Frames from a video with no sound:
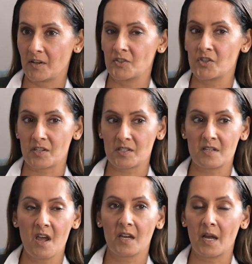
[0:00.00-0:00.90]
I
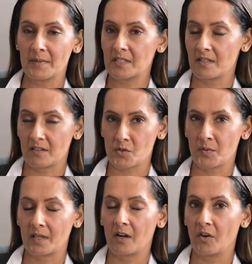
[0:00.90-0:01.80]
just come in touch
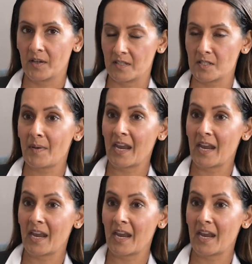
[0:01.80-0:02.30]
with clients'